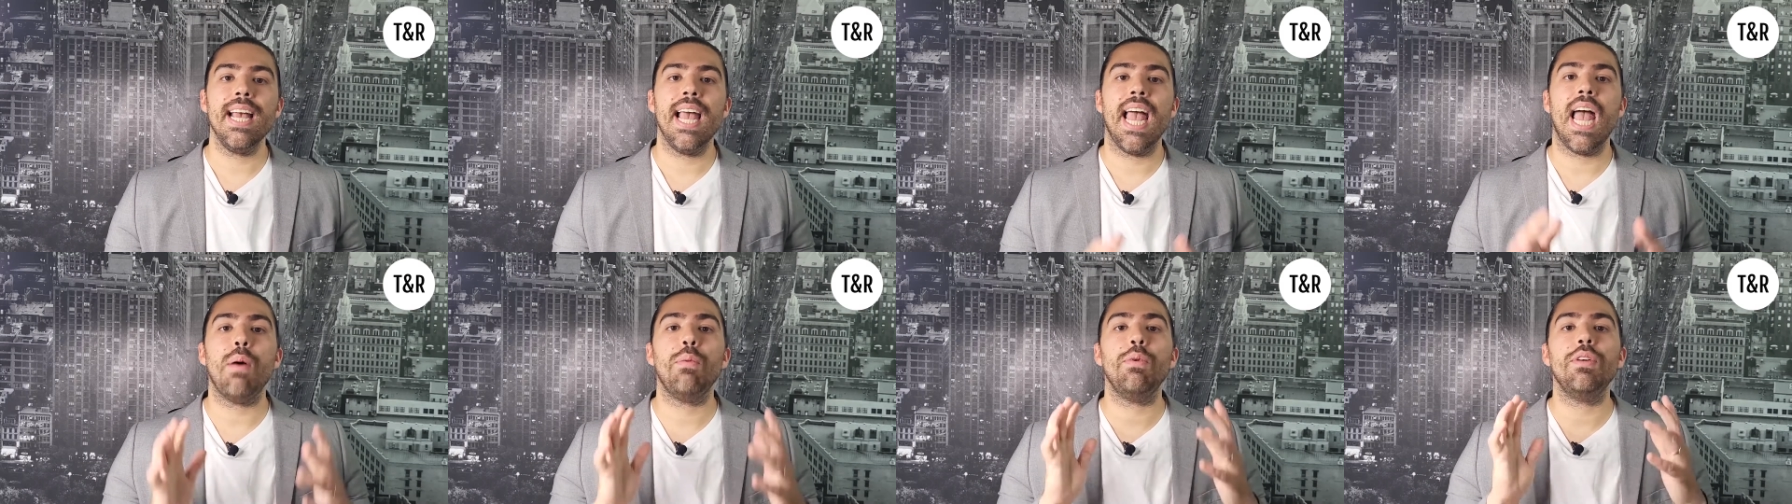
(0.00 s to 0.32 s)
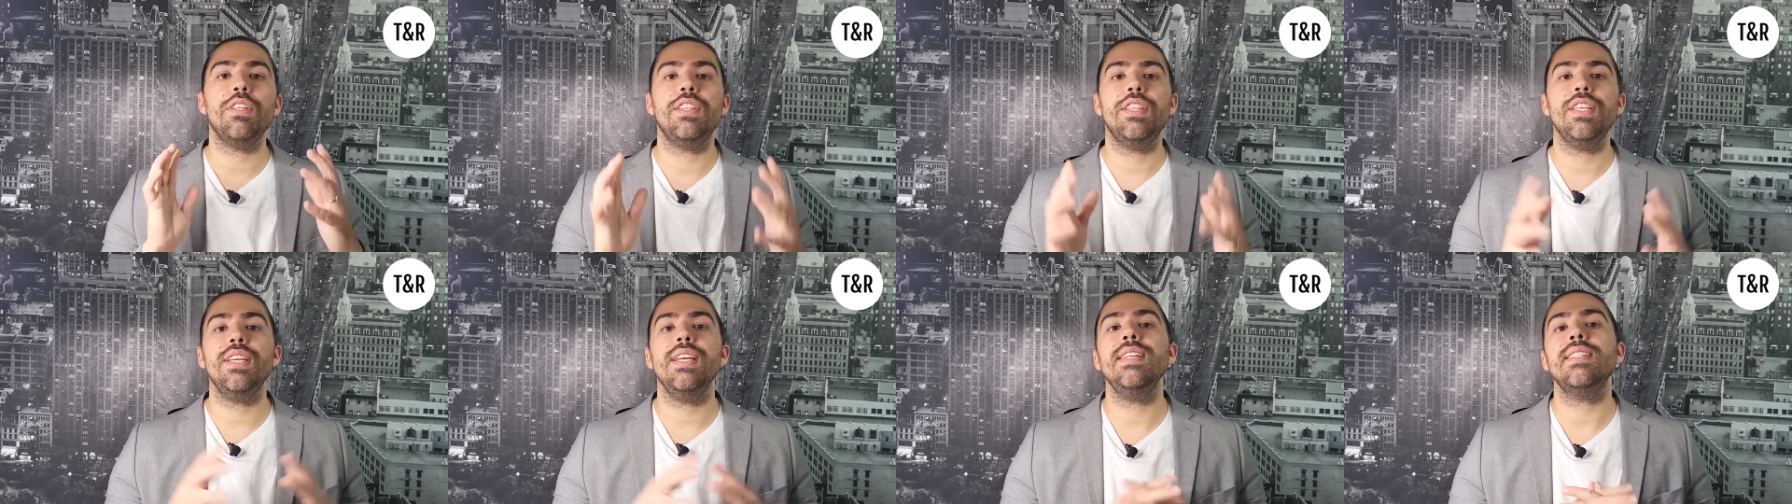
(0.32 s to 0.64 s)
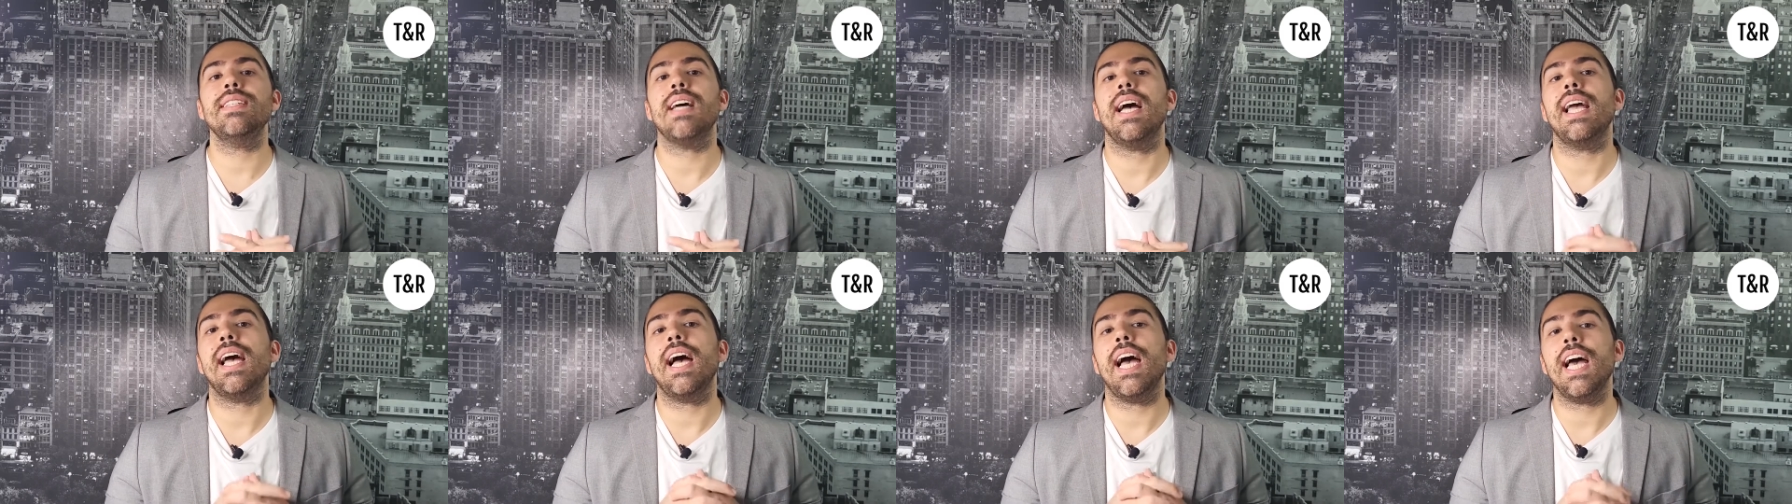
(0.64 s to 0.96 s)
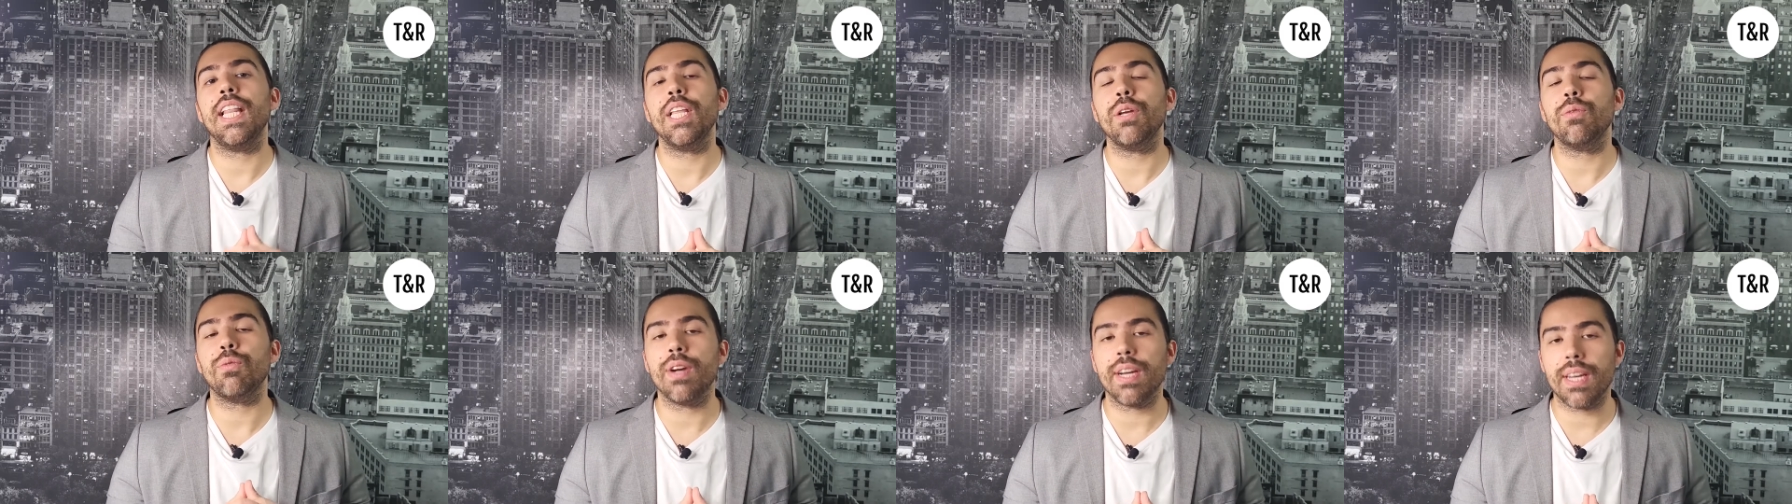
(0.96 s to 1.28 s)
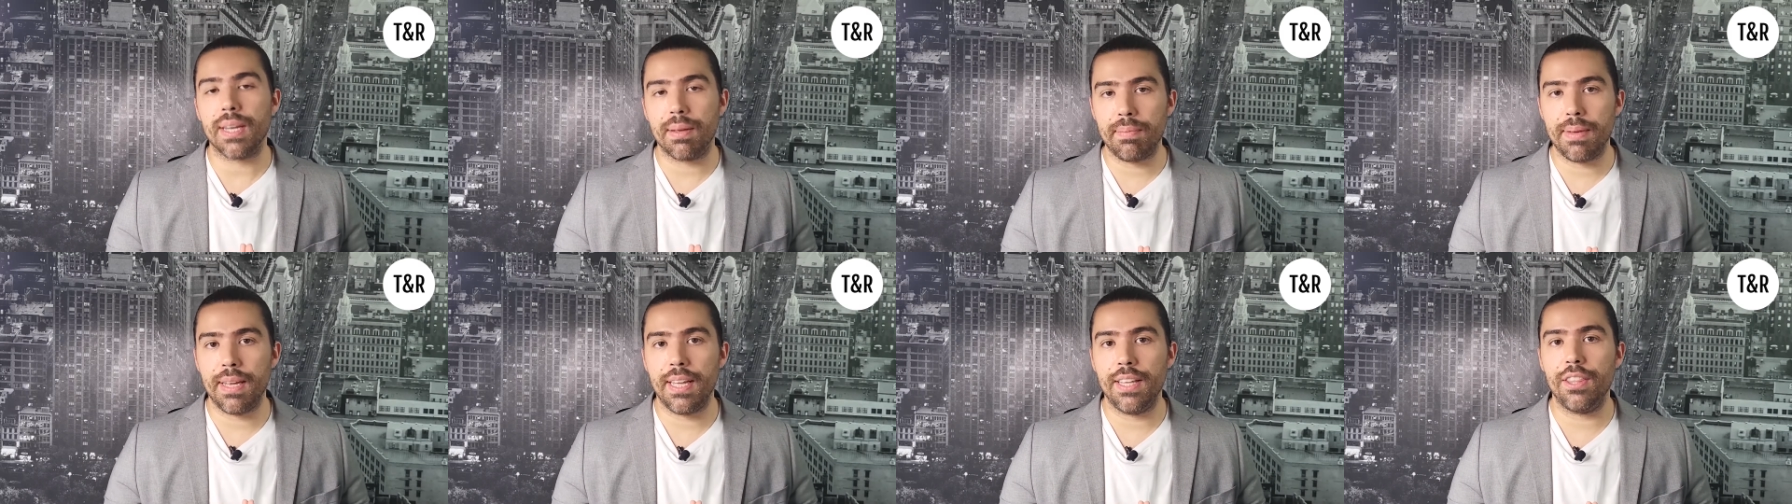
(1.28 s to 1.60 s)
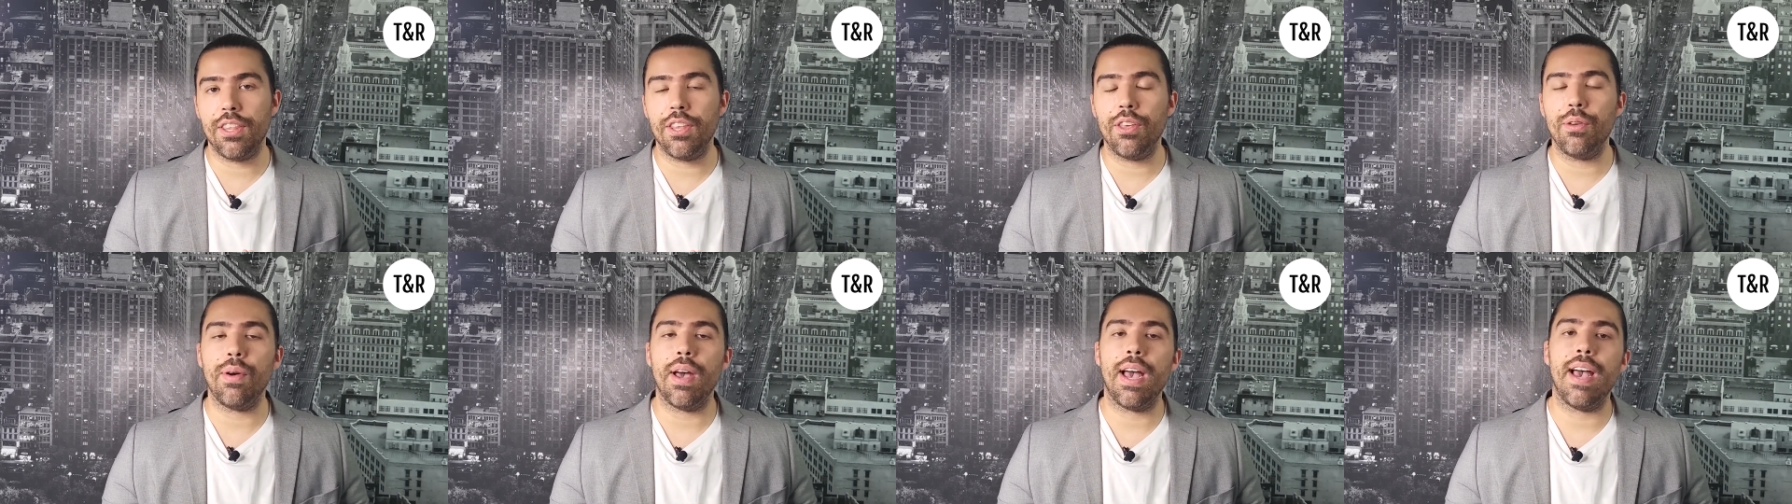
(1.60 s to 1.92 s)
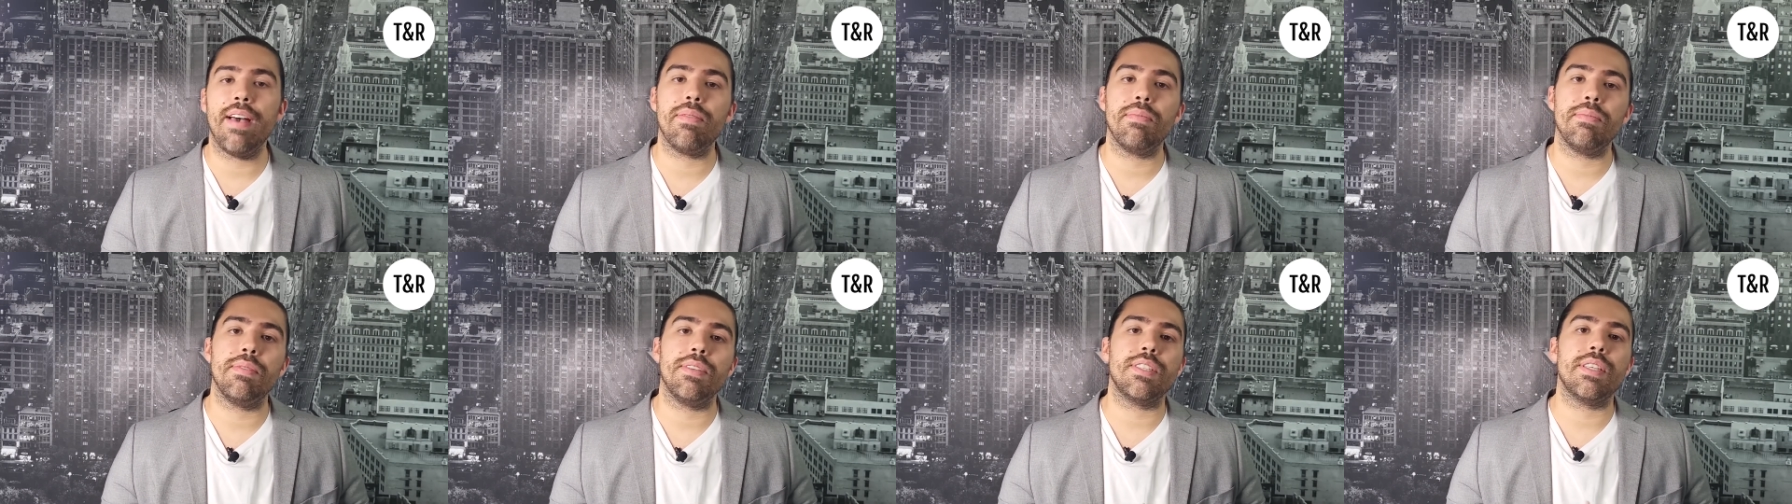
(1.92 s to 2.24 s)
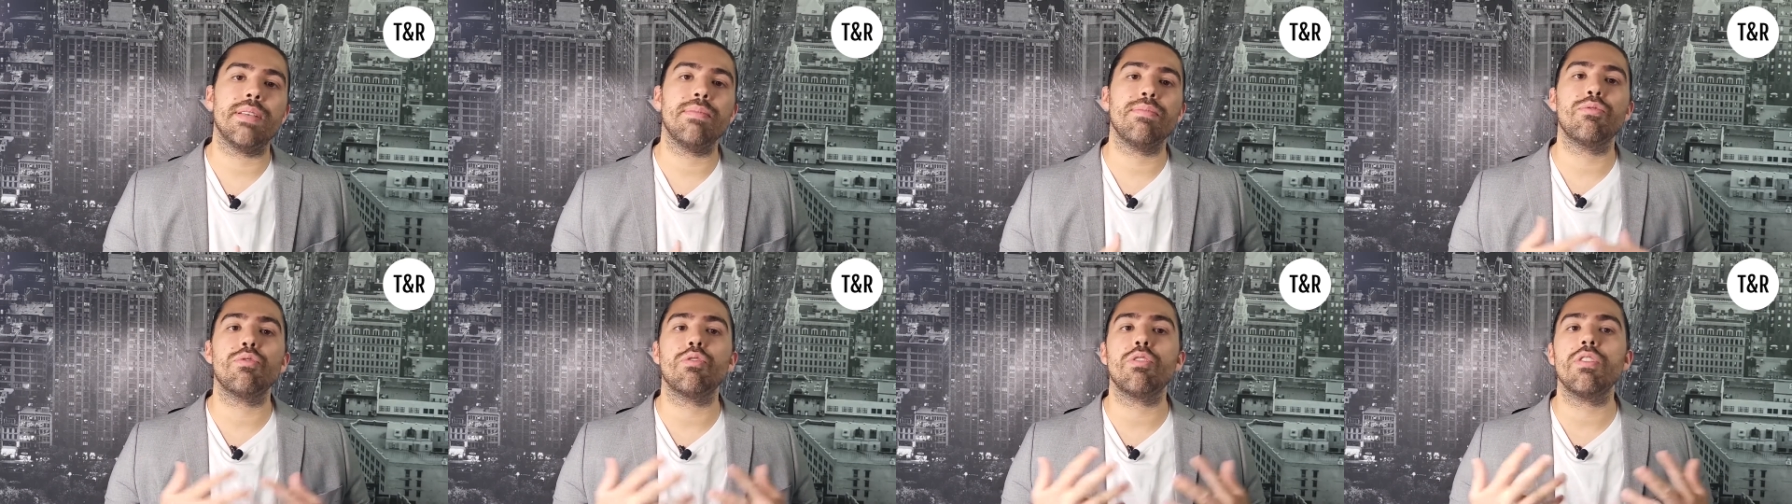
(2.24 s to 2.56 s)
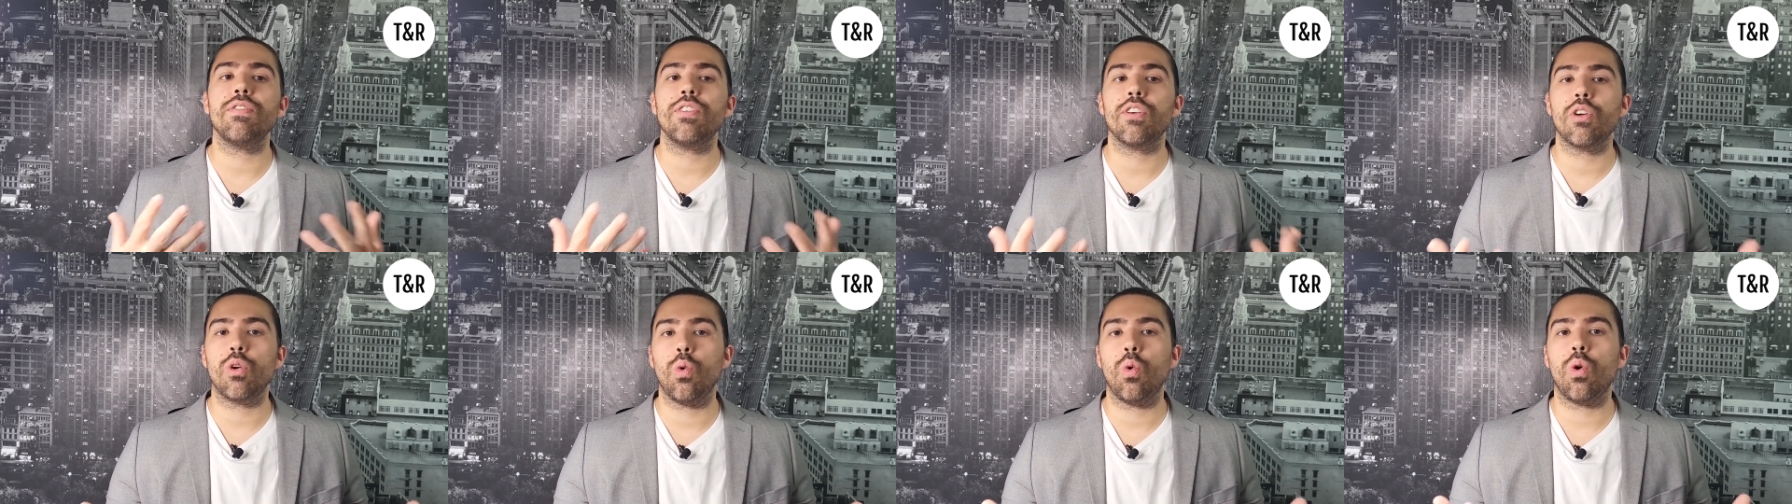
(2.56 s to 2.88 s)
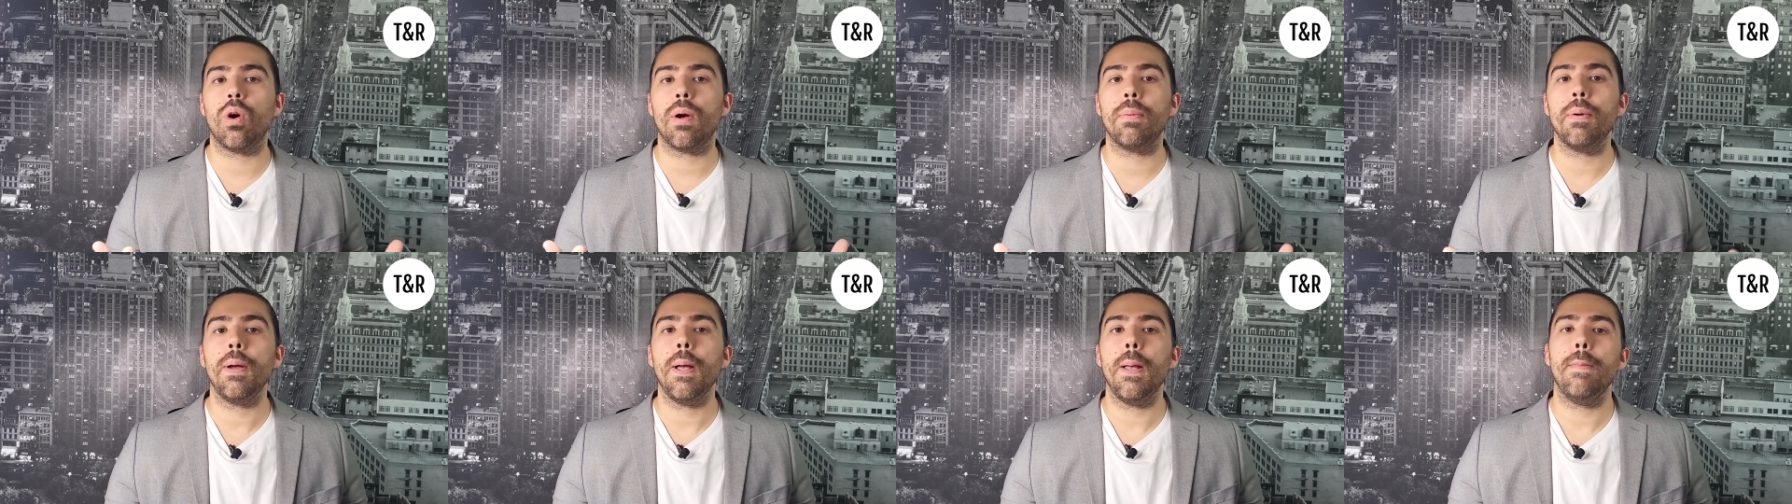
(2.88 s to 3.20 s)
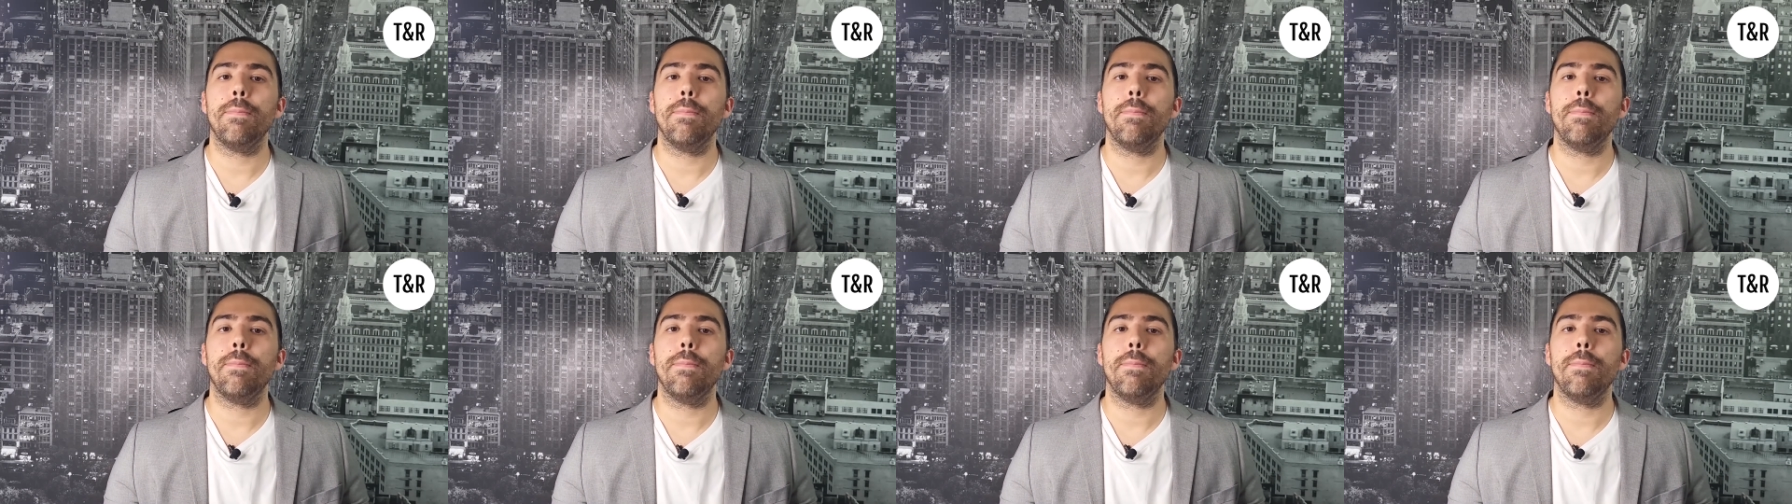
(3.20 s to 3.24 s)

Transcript: And with these, I highly recommend that you have them in some sort of a corp.